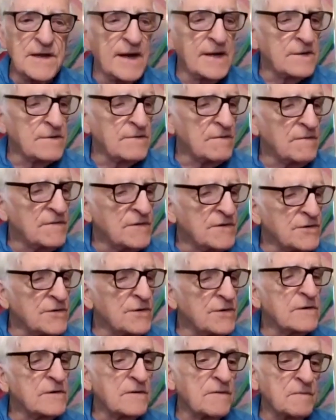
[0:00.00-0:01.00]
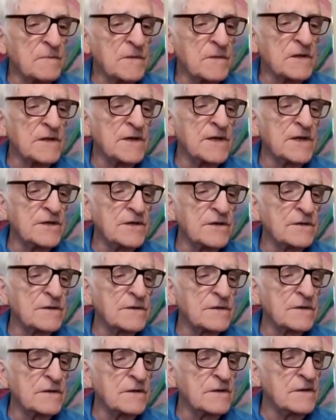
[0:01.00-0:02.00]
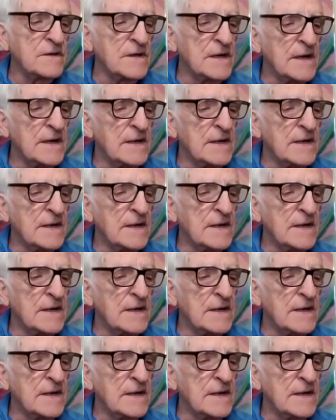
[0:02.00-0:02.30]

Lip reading: and doctor of the church in the Middle Ages,